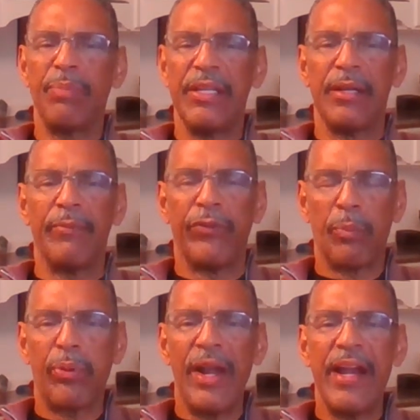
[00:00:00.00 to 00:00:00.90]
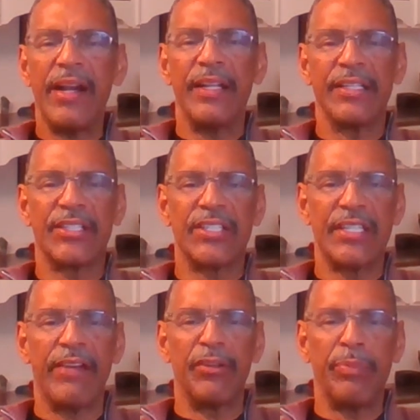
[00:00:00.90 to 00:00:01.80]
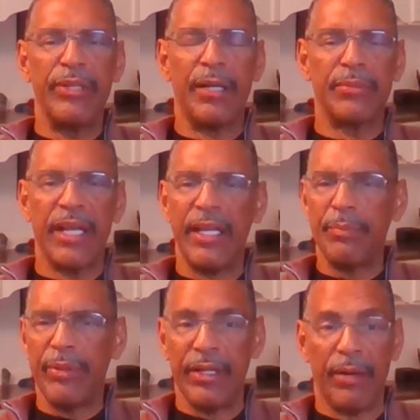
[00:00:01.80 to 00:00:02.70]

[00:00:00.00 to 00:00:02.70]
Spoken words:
for prayer and 7 p.m. to 8 p.m.